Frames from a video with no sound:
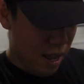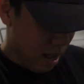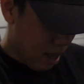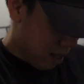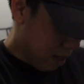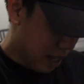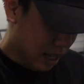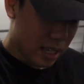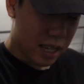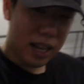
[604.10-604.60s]

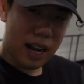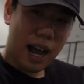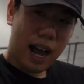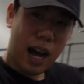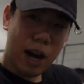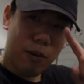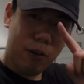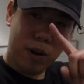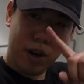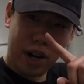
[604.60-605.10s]
that's an
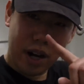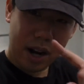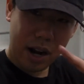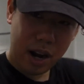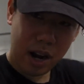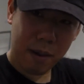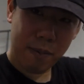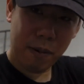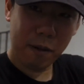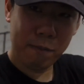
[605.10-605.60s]
hour
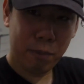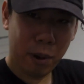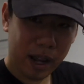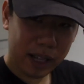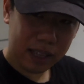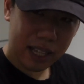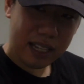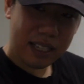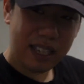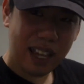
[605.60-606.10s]
of
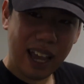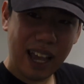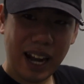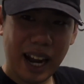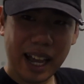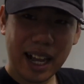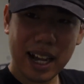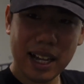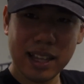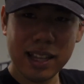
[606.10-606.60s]
practice, and
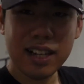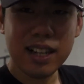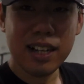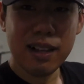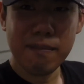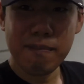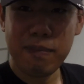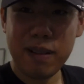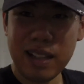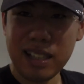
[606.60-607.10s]
I got
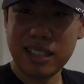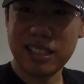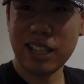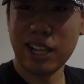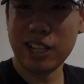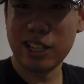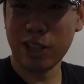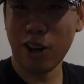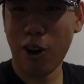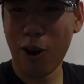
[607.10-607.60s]

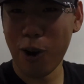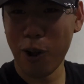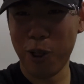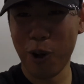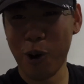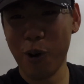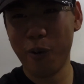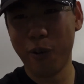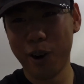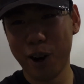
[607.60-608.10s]
blisters all
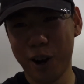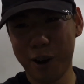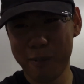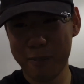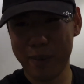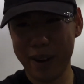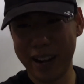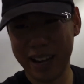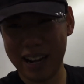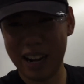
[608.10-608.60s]
over on
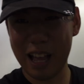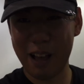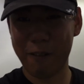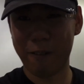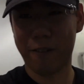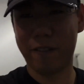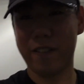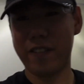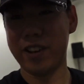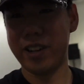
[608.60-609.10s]
my left
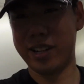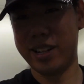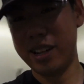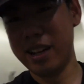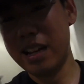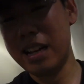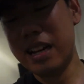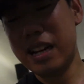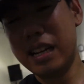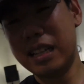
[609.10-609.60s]
foot.
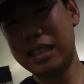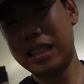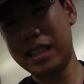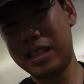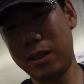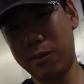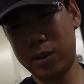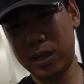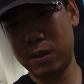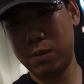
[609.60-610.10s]
Since
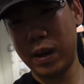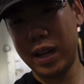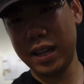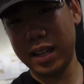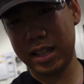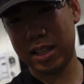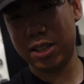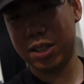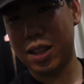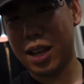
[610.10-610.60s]
it was
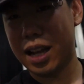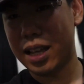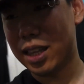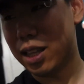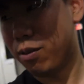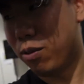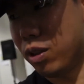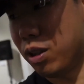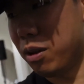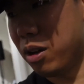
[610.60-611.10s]
raining today, I
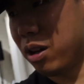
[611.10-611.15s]
didn't want to